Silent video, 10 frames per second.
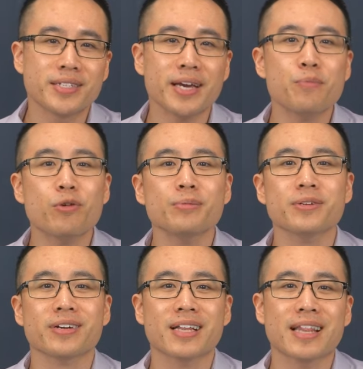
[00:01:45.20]
Tapeworms
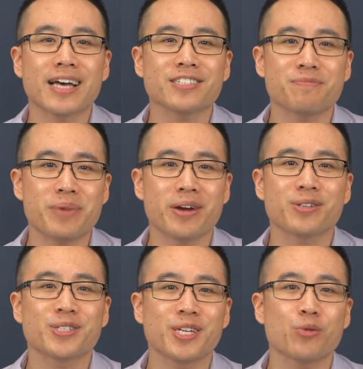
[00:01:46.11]
are a class of
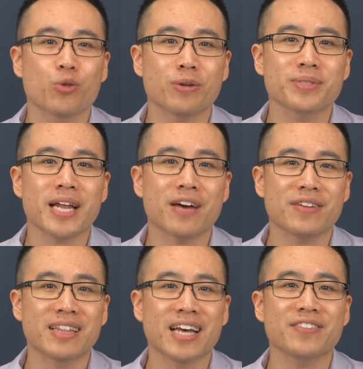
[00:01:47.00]
parasitic worms that have
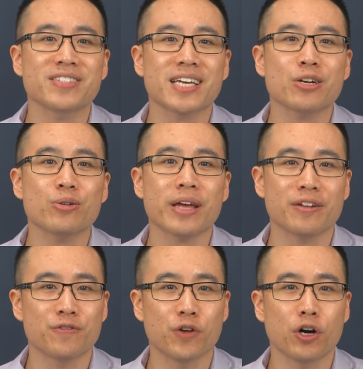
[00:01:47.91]
a life cycle that
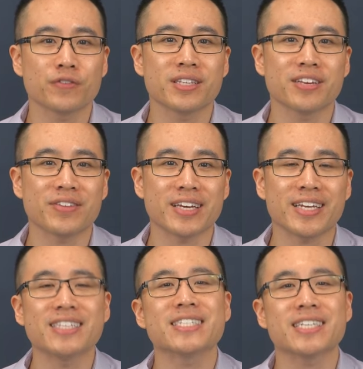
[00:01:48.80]
involves living
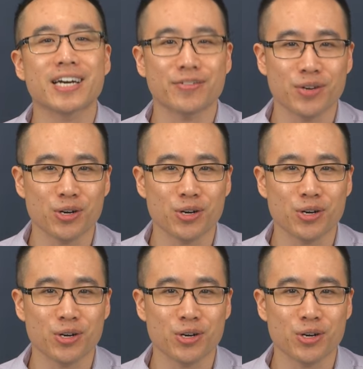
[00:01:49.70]
inside of a